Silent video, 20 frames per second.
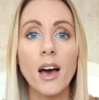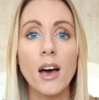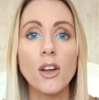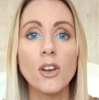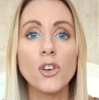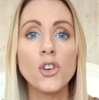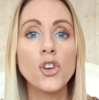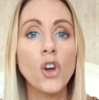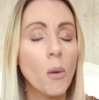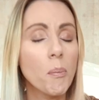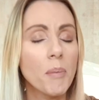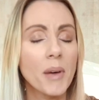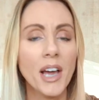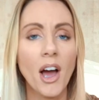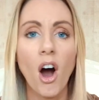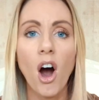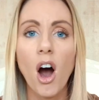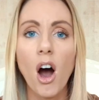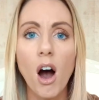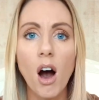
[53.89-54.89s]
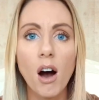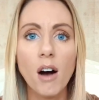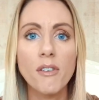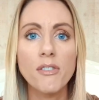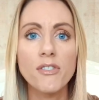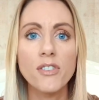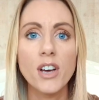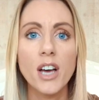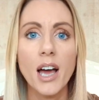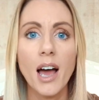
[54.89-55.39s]
not be
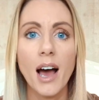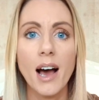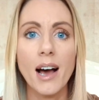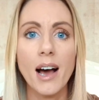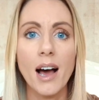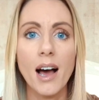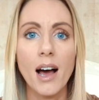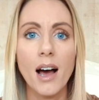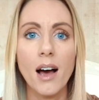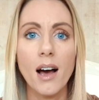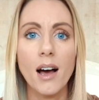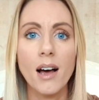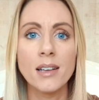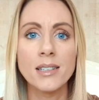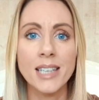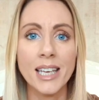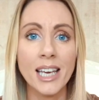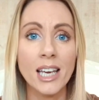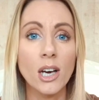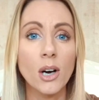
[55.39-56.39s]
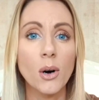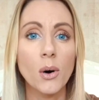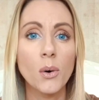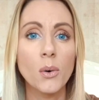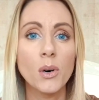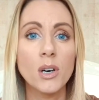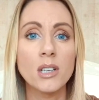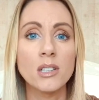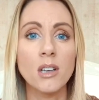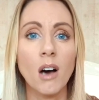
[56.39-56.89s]
half as
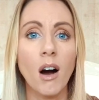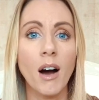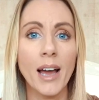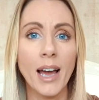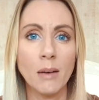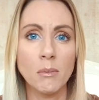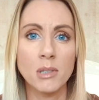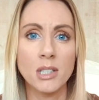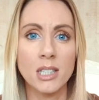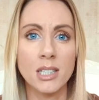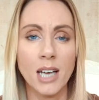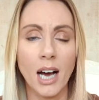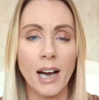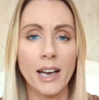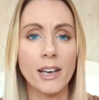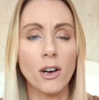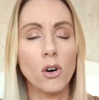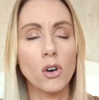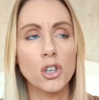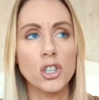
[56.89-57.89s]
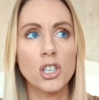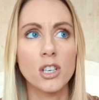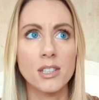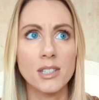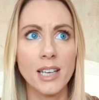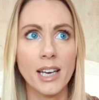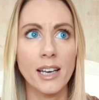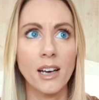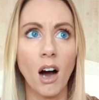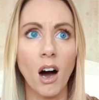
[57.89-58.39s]
ill as I am today, or should I
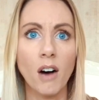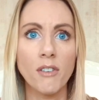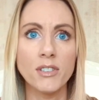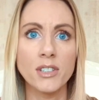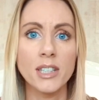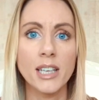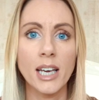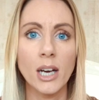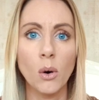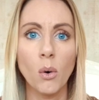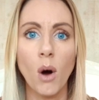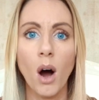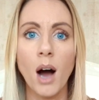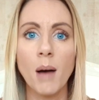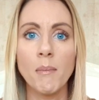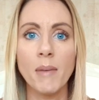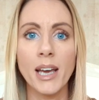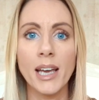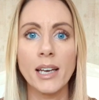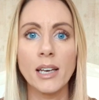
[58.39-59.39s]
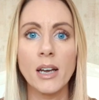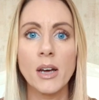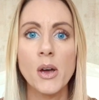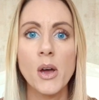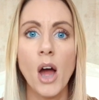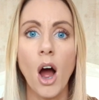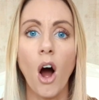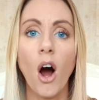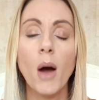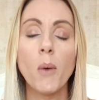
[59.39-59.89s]
say half as ill? I mean,
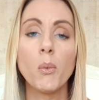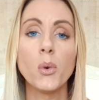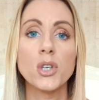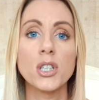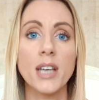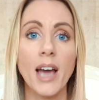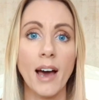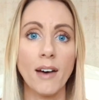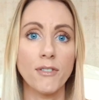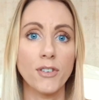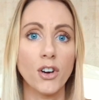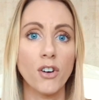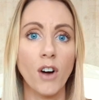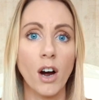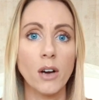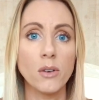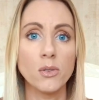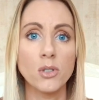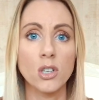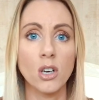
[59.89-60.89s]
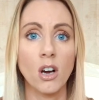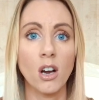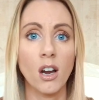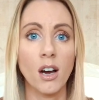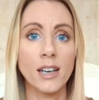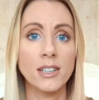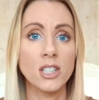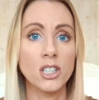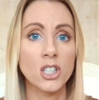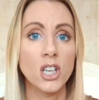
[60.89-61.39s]
I wouldn't have Crohn's or
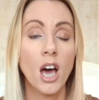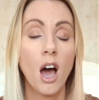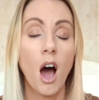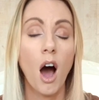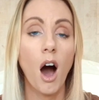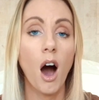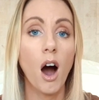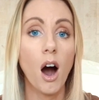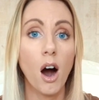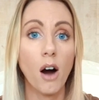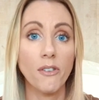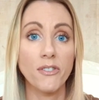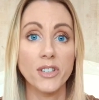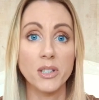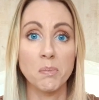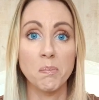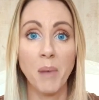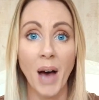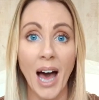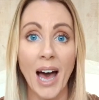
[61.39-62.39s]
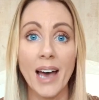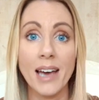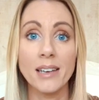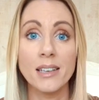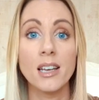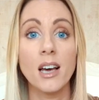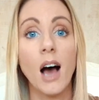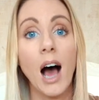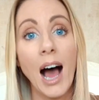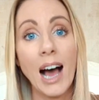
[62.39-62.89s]
colitis half as
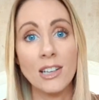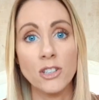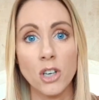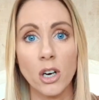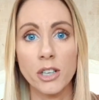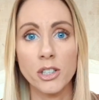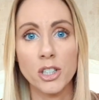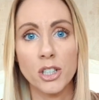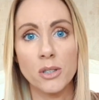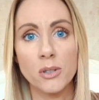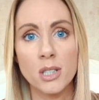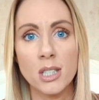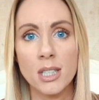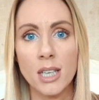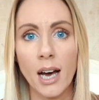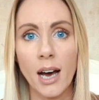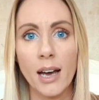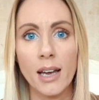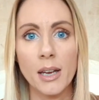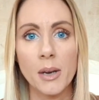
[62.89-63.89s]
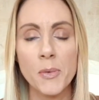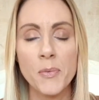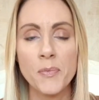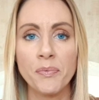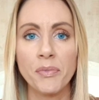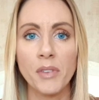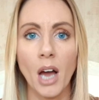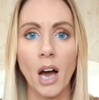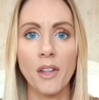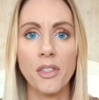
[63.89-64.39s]
bad as I do today.
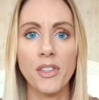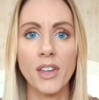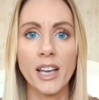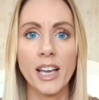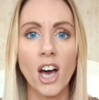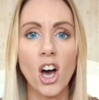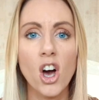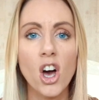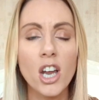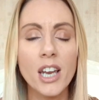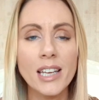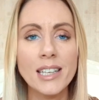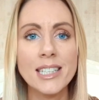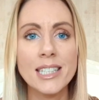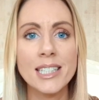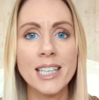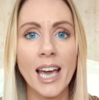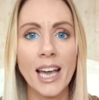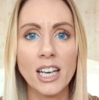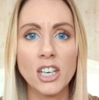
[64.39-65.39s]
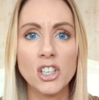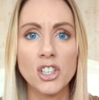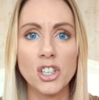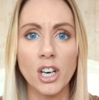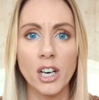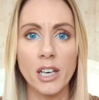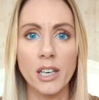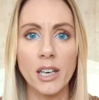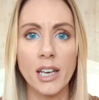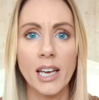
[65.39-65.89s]
I think early
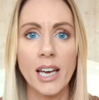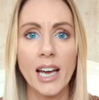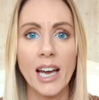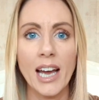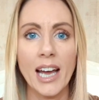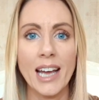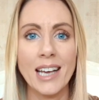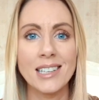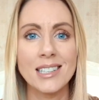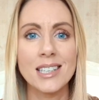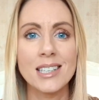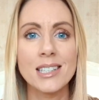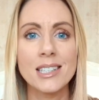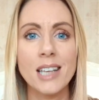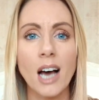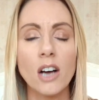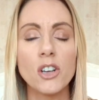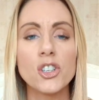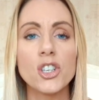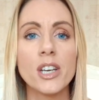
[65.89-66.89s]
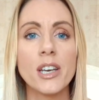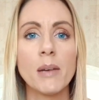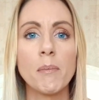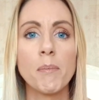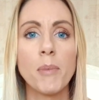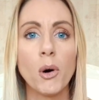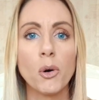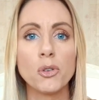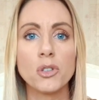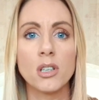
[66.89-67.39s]
detection is such an
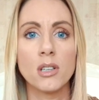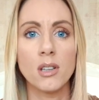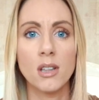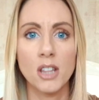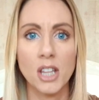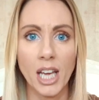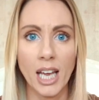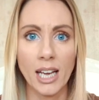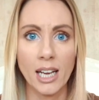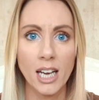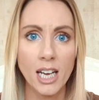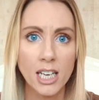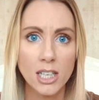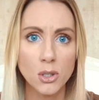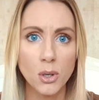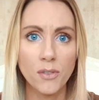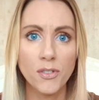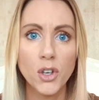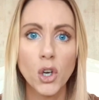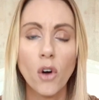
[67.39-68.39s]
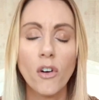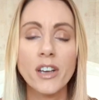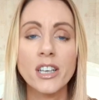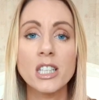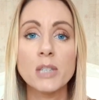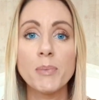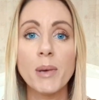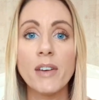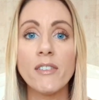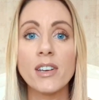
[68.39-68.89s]
important thing. So if you're
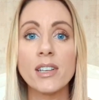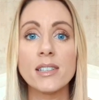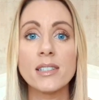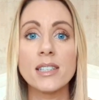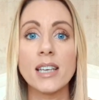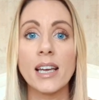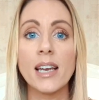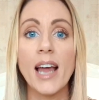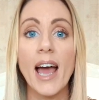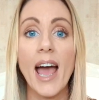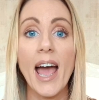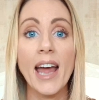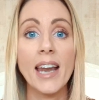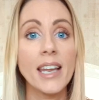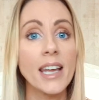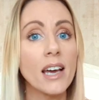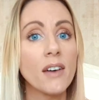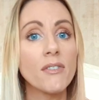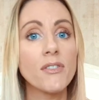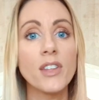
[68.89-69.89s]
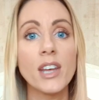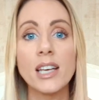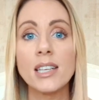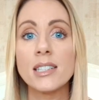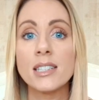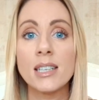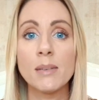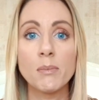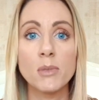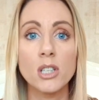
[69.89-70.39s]
experiencing any of
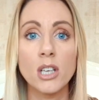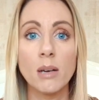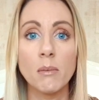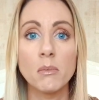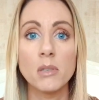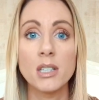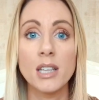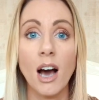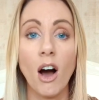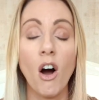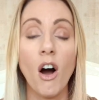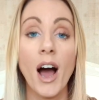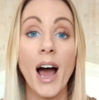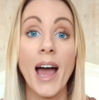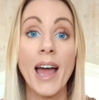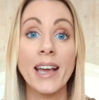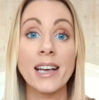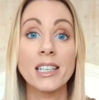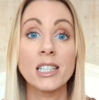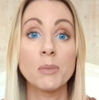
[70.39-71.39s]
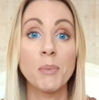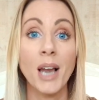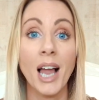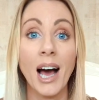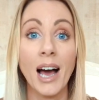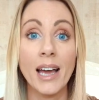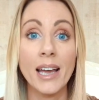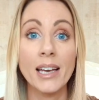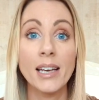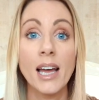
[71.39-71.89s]
these symptoms that I
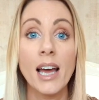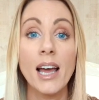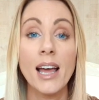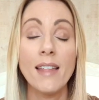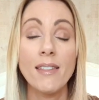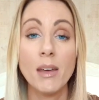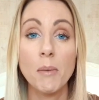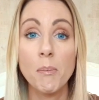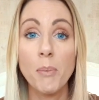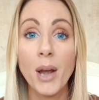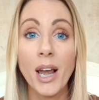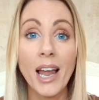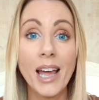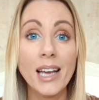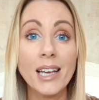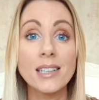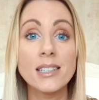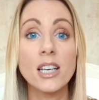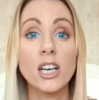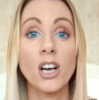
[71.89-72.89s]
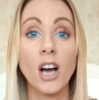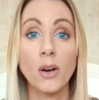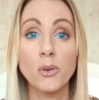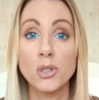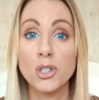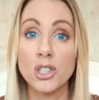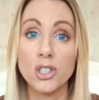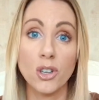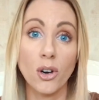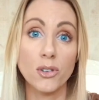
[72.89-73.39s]
explain, then please go
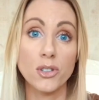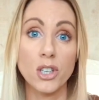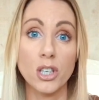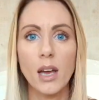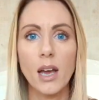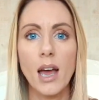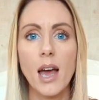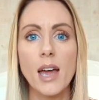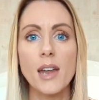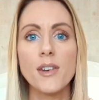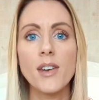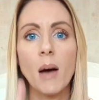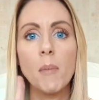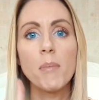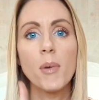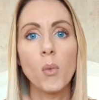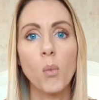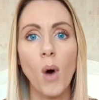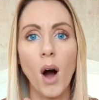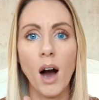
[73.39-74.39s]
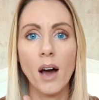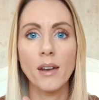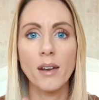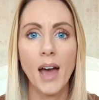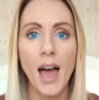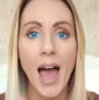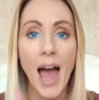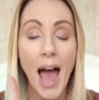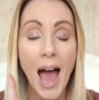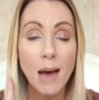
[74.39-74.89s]
to the doctors. Number 1,
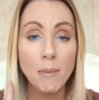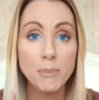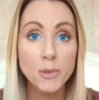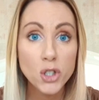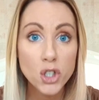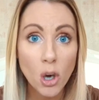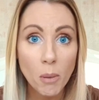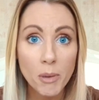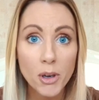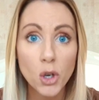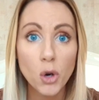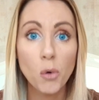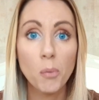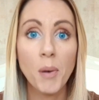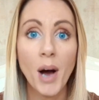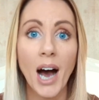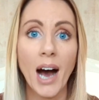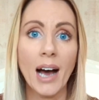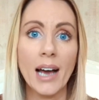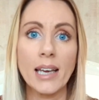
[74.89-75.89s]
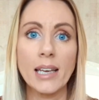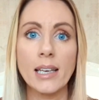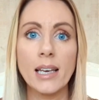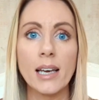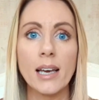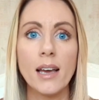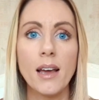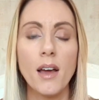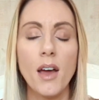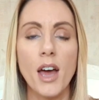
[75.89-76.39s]
abdominal pain.
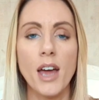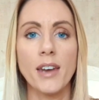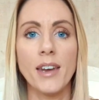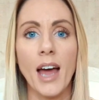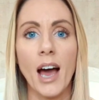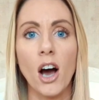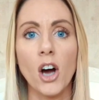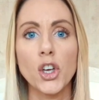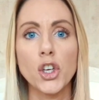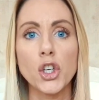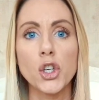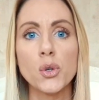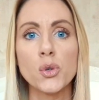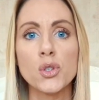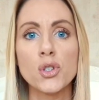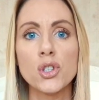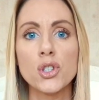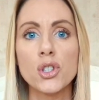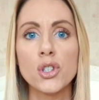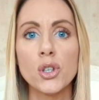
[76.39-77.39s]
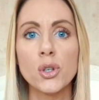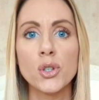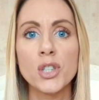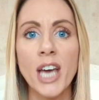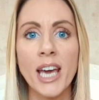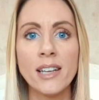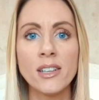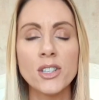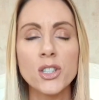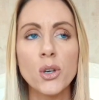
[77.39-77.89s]
Now, you
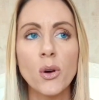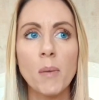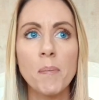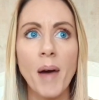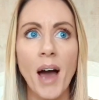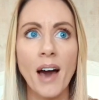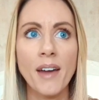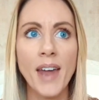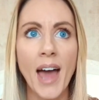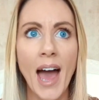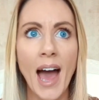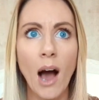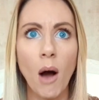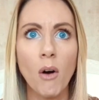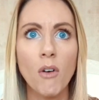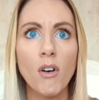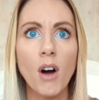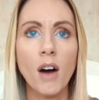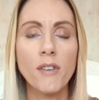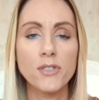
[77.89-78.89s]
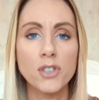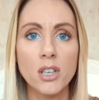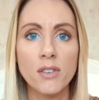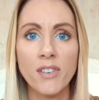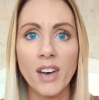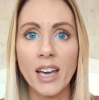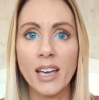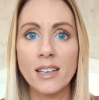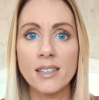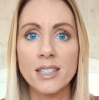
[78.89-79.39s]
tend to about an hour after
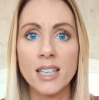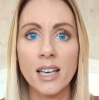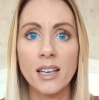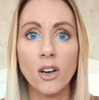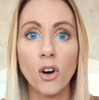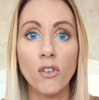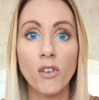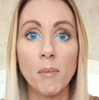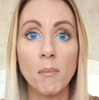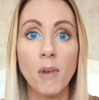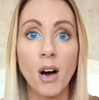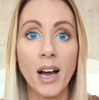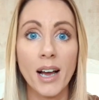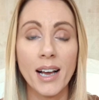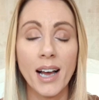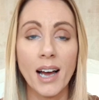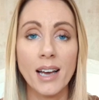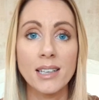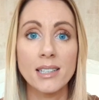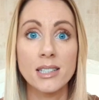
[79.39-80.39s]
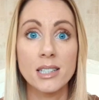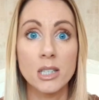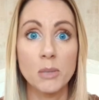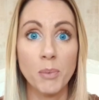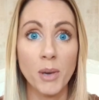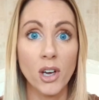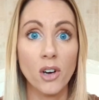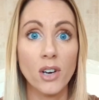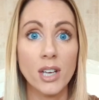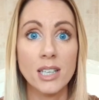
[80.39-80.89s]
you've eaten, or in my case, to
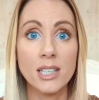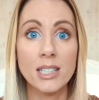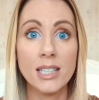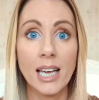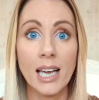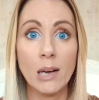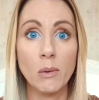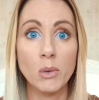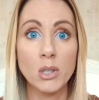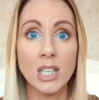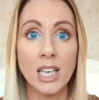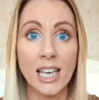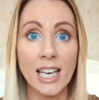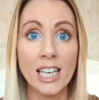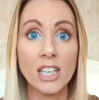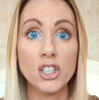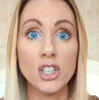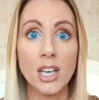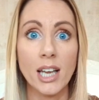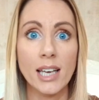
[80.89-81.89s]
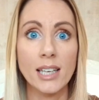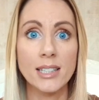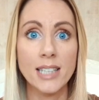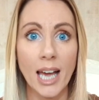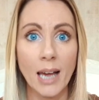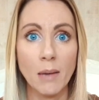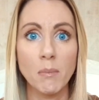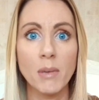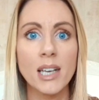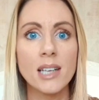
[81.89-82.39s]
be honest, it was literally
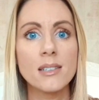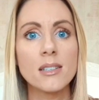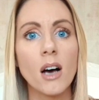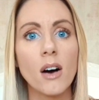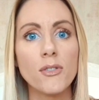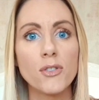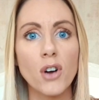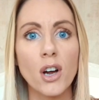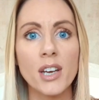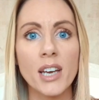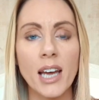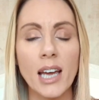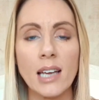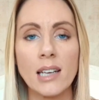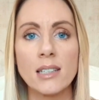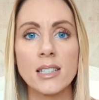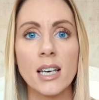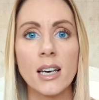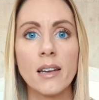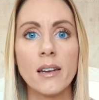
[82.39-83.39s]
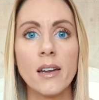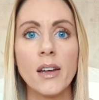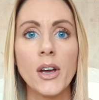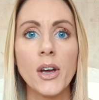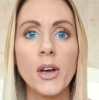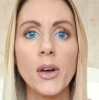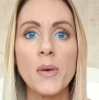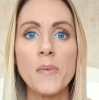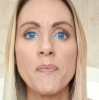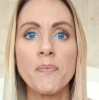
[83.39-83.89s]
10 minutes after I'd eaten,
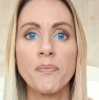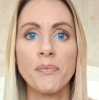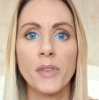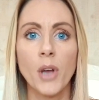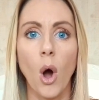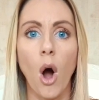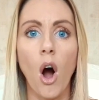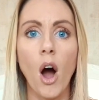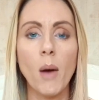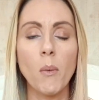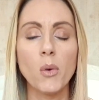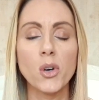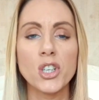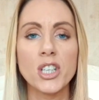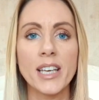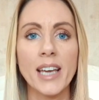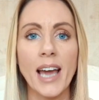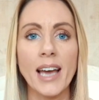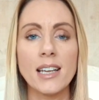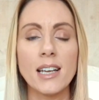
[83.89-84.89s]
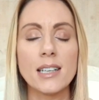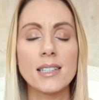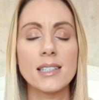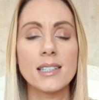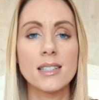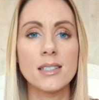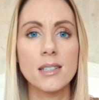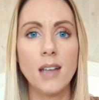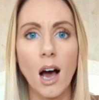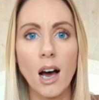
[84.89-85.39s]
I would get
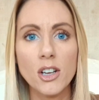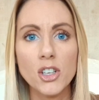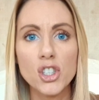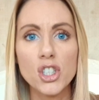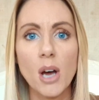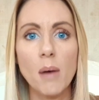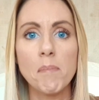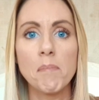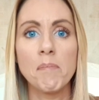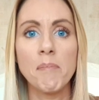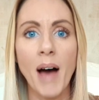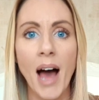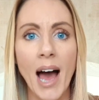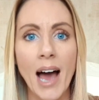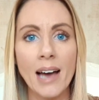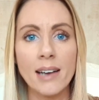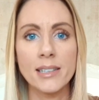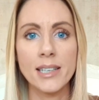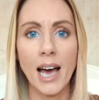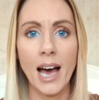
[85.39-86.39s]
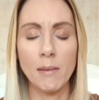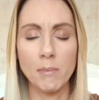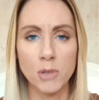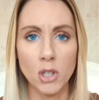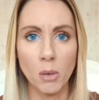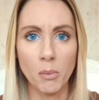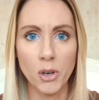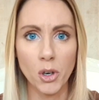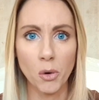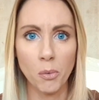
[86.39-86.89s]
such bad
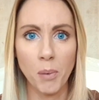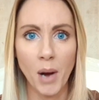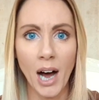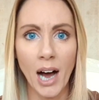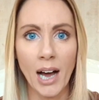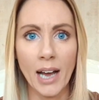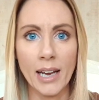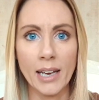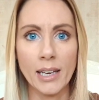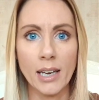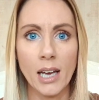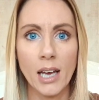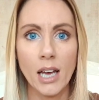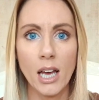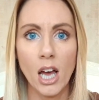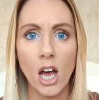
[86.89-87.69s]
abdominal pain.